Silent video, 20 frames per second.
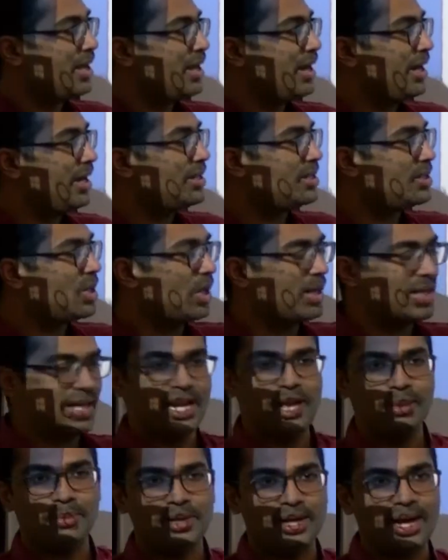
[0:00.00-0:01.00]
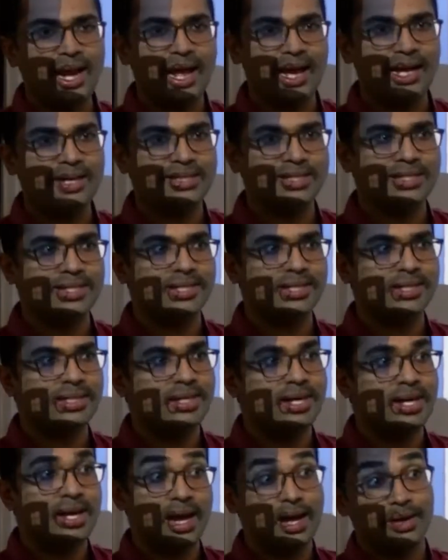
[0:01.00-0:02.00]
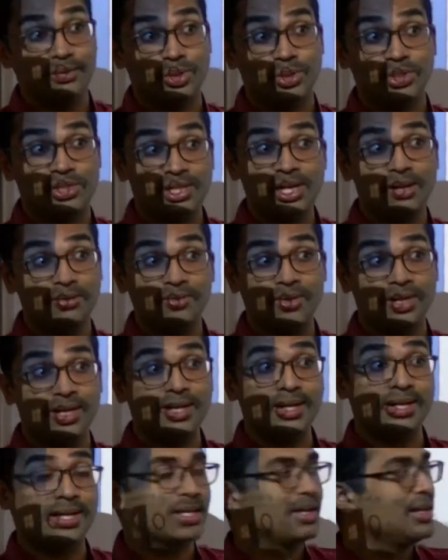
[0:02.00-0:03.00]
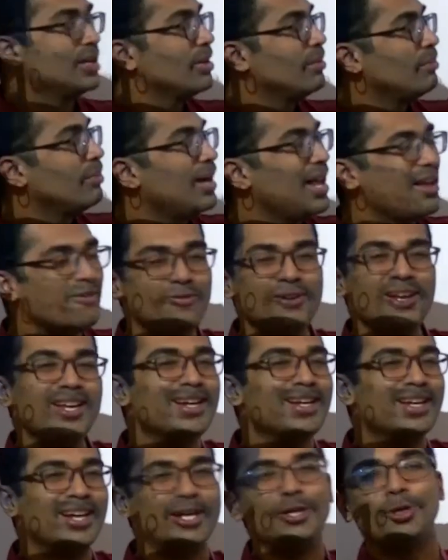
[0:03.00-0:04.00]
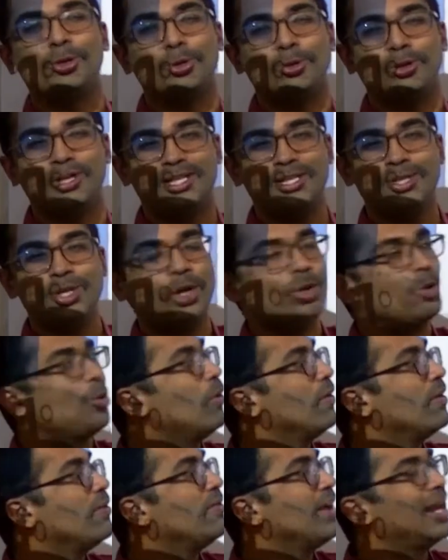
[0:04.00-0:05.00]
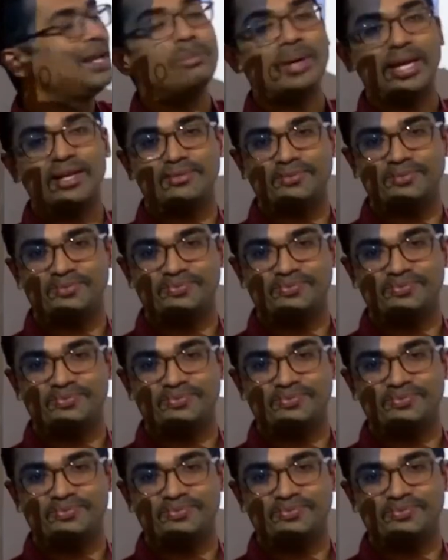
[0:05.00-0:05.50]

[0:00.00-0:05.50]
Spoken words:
it is not that I am relaxed, I have to still work, but I feel in control, it's not overwhelming.